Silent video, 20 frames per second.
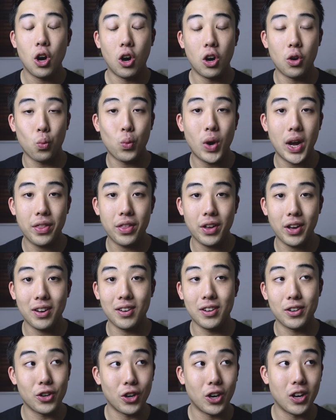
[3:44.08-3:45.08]
on whether
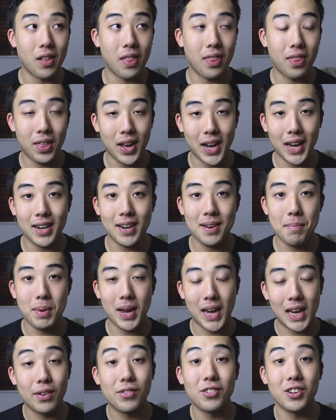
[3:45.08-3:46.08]
or not that
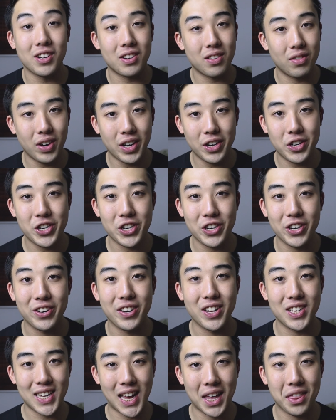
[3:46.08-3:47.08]
behavioral
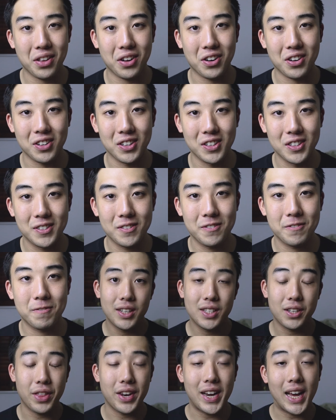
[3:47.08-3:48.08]
intervention is ethical.
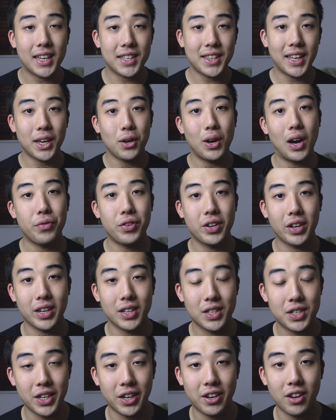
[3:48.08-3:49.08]
So the next thing you have to
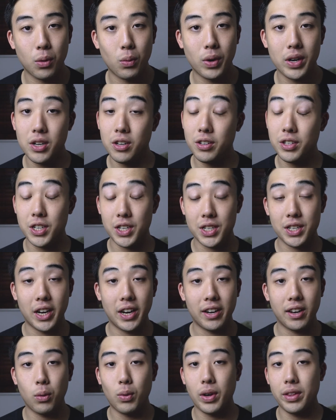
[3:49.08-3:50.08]
consider when you're
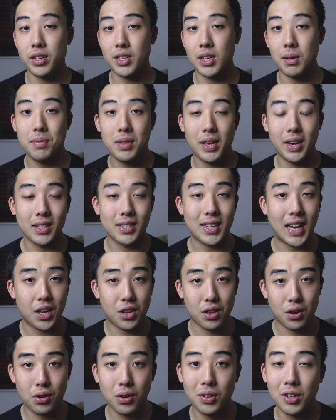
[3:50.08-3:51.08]
deciding whether something is
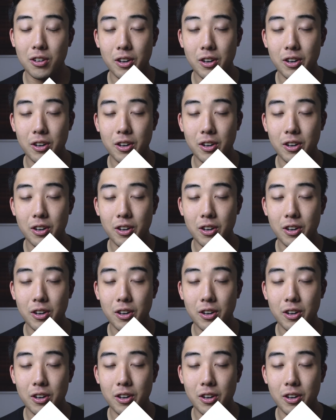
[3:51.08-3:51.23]
ethical